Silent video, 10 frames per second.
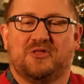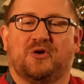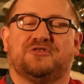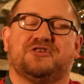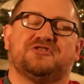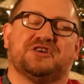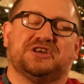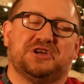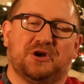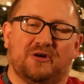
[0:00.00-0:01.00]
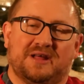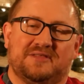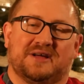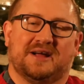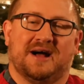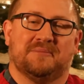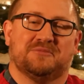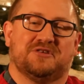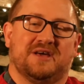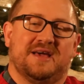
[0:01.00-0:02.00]
There is a security that
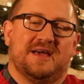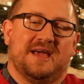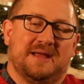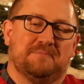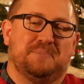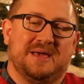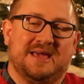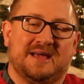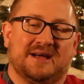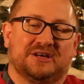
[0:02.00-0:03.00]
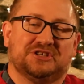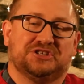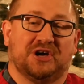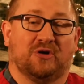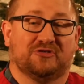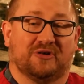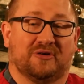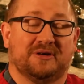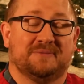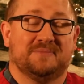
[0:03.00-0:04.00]
comes in being
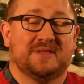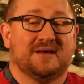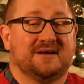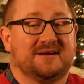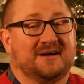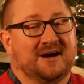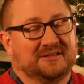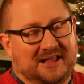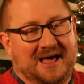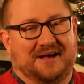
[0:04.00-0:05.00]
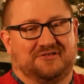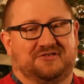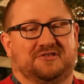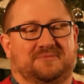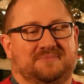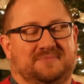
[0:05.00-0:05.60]
sheltered unless